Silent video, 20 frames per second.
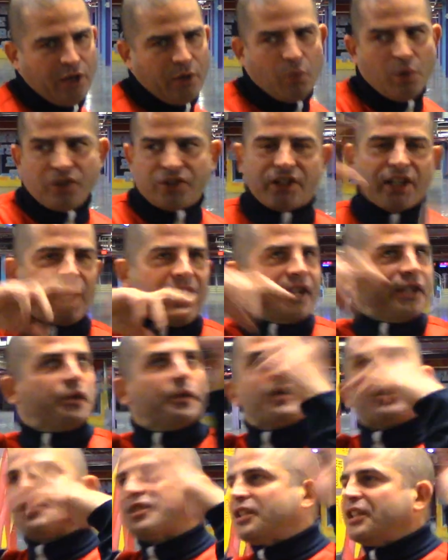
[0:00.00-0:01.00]
once they got you
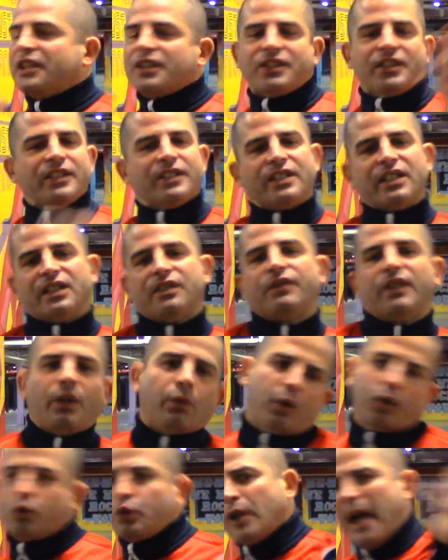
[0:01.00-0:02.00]
on CCTV,
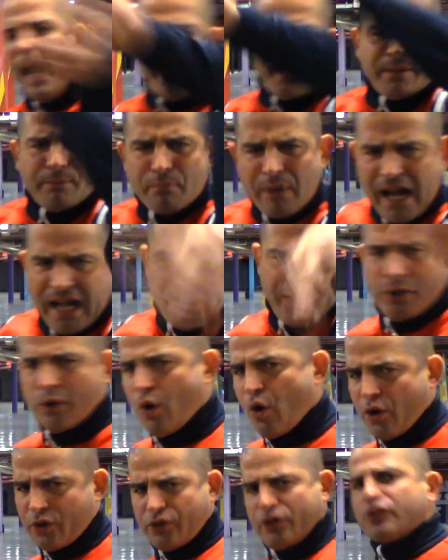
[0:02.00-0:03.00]
once you got them banning
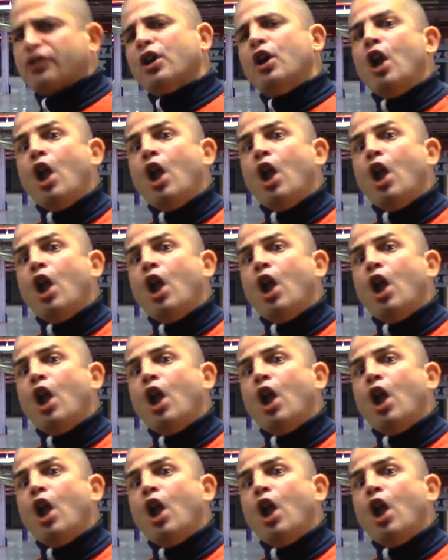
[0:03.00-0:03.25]
orders,